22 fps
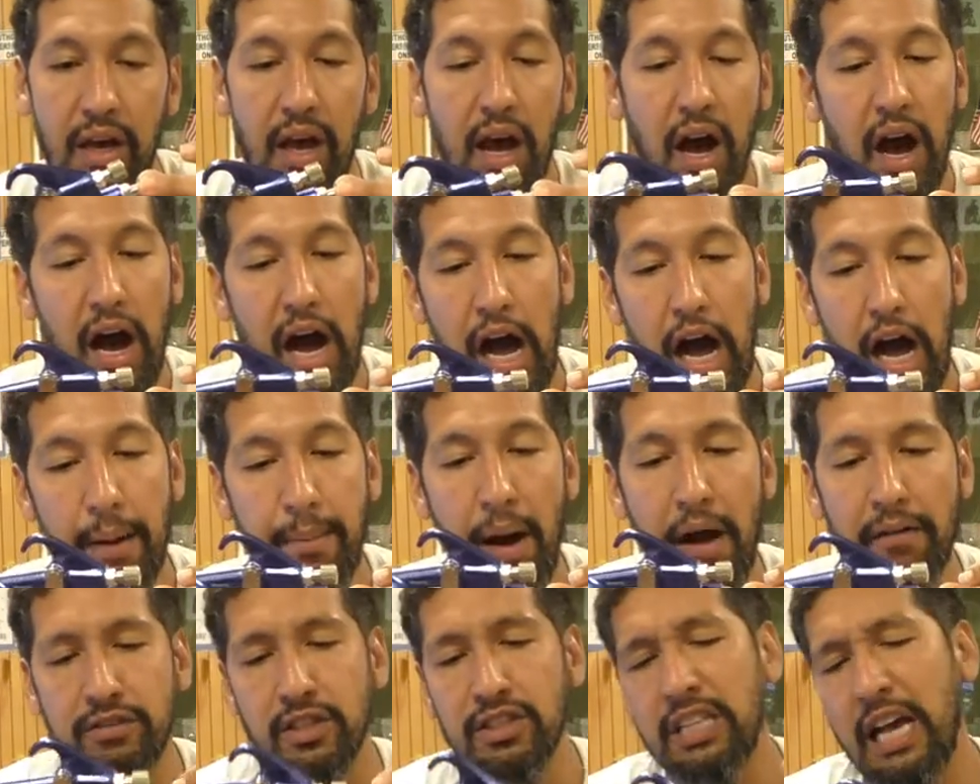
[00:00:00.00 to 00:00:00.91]
Um,
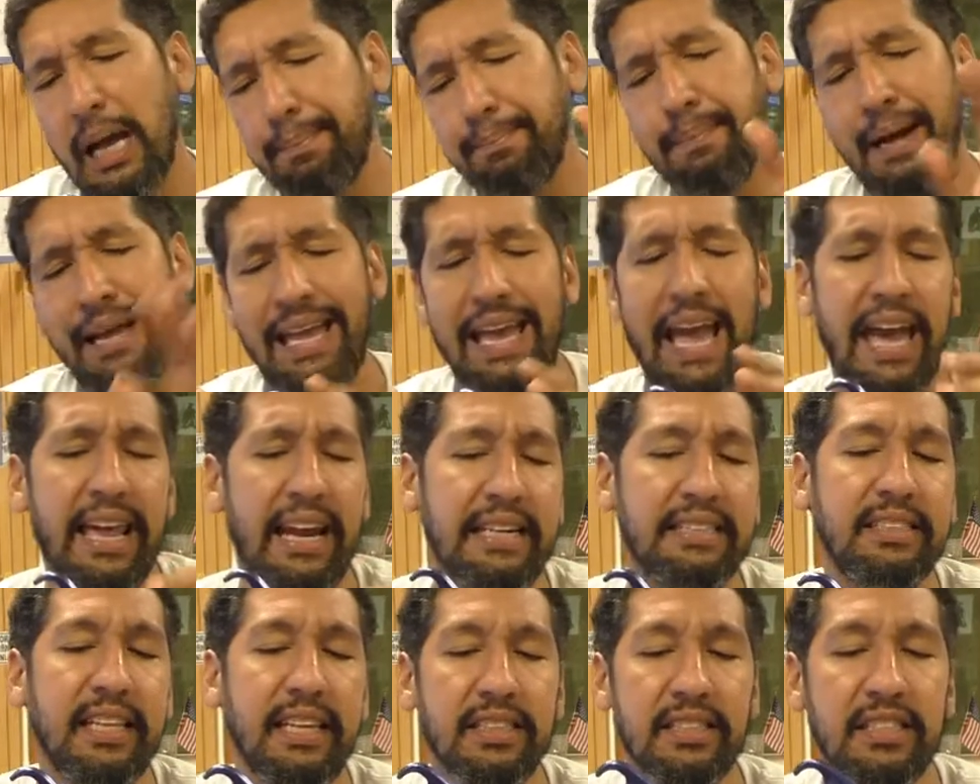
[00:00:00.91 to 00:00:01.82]
off the top of my head, I
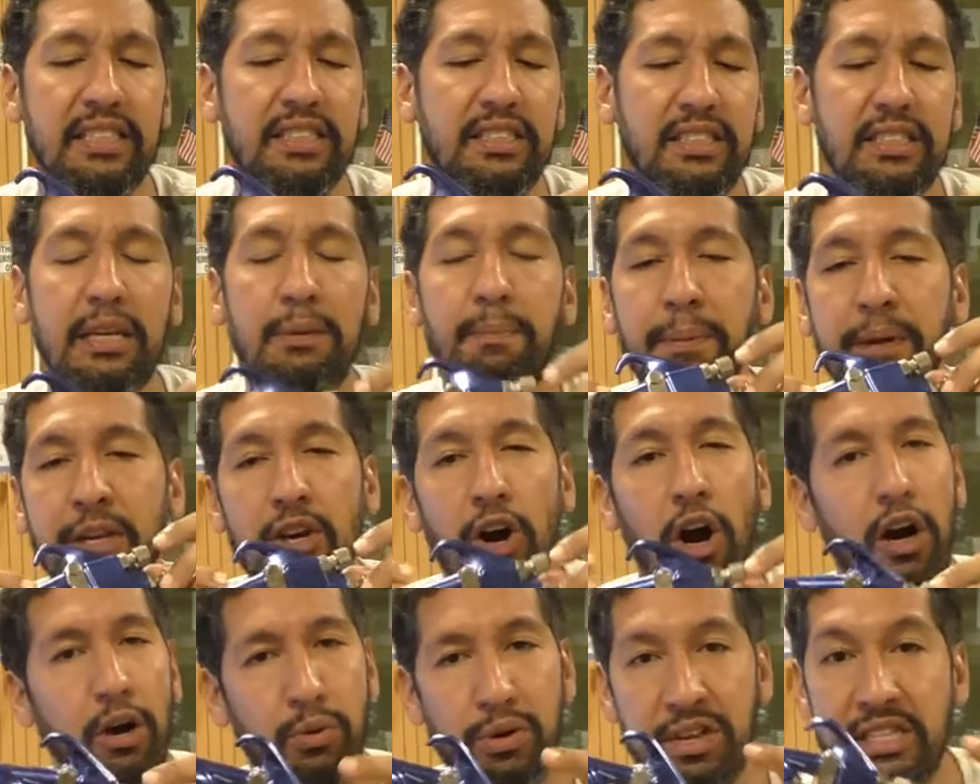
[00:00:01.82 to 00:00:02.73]
think this
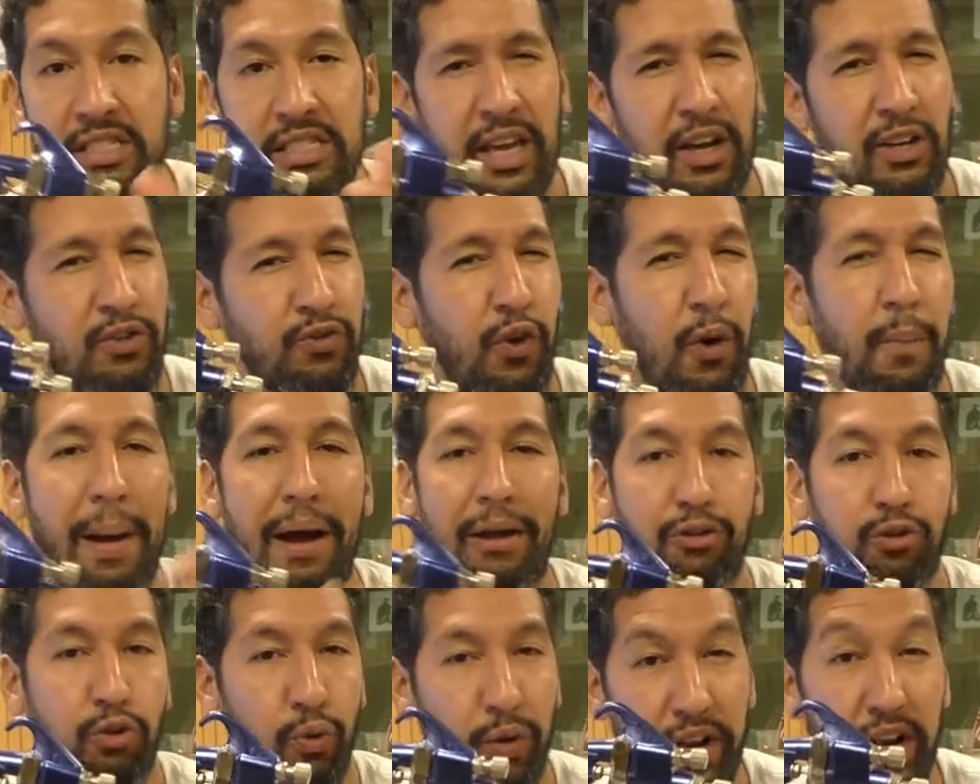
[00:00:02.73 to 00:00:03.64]
CPR retails for
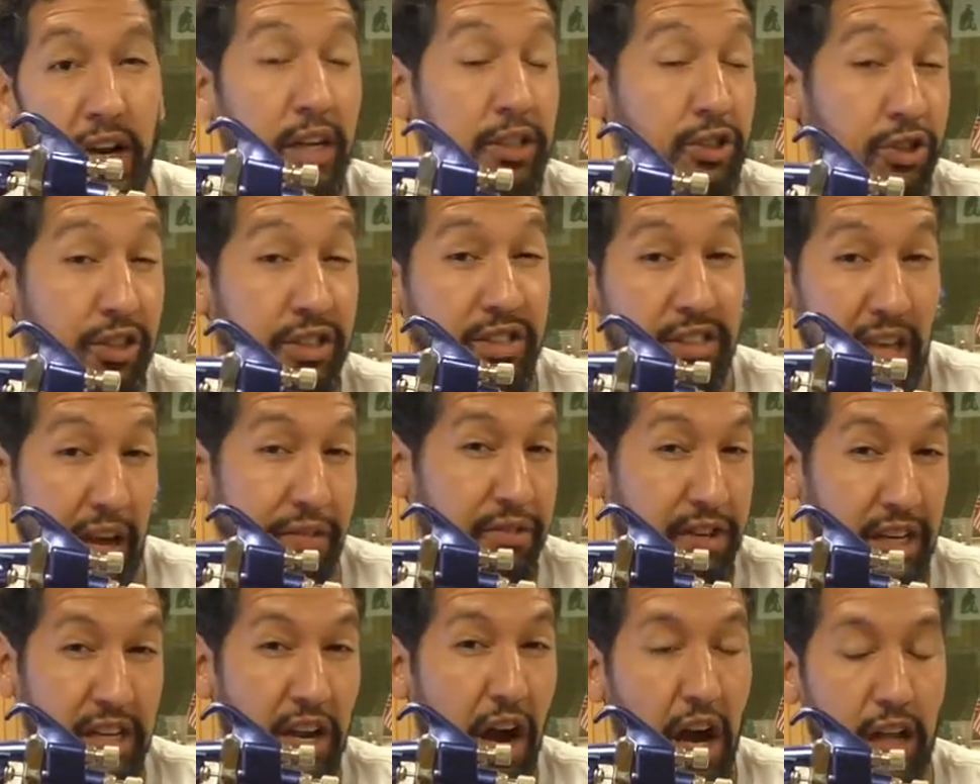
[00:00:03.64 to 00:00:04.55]
about
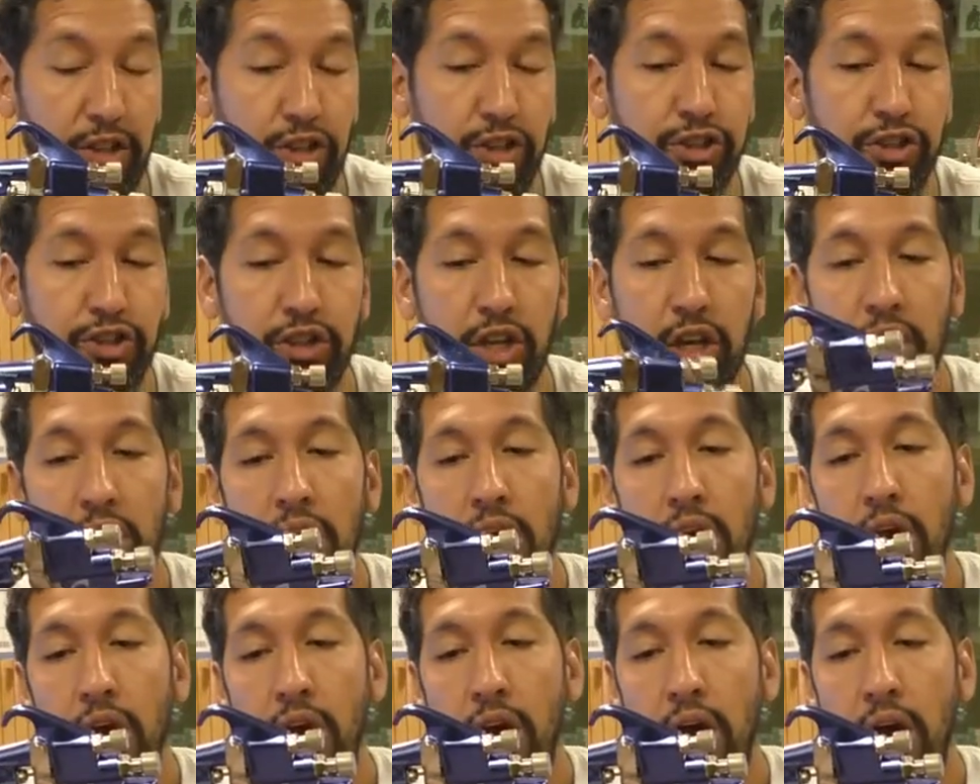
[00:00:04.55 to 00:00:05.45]
$370
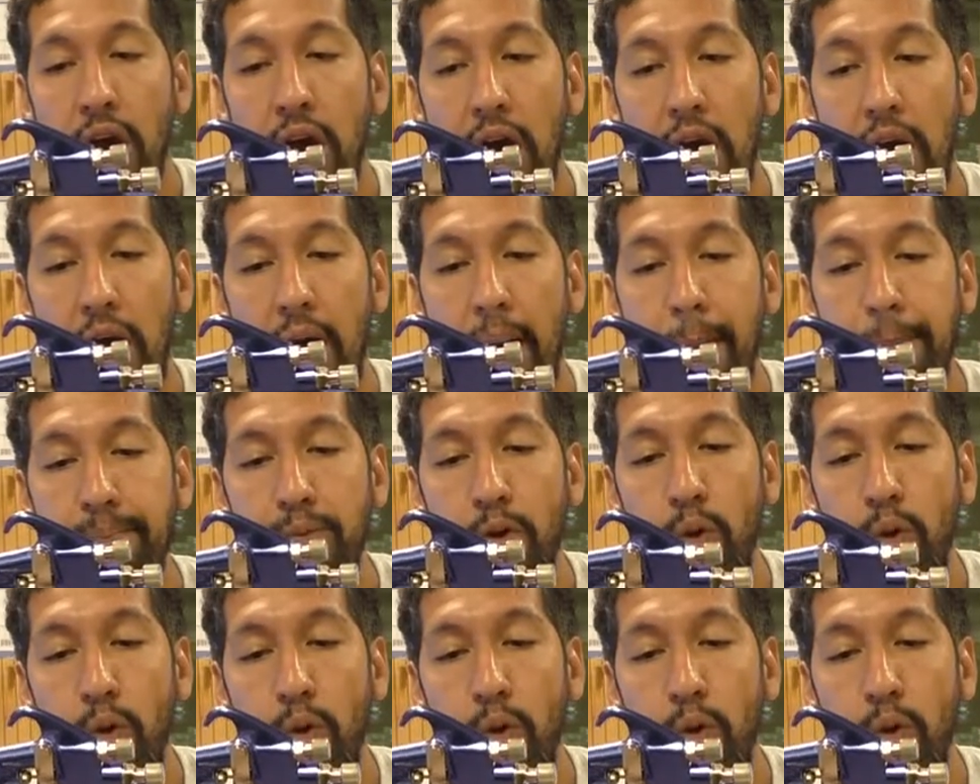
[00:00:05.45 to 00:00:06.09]
um,